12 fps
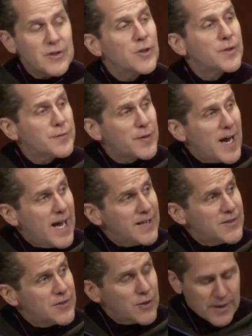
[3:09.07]
your
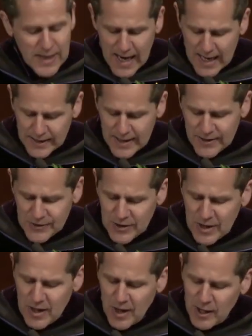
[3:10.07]
friends, your colleagues
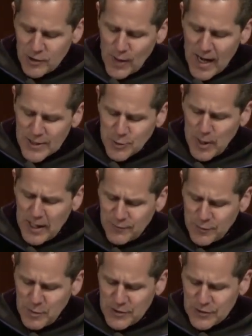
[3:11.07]
are graduating from a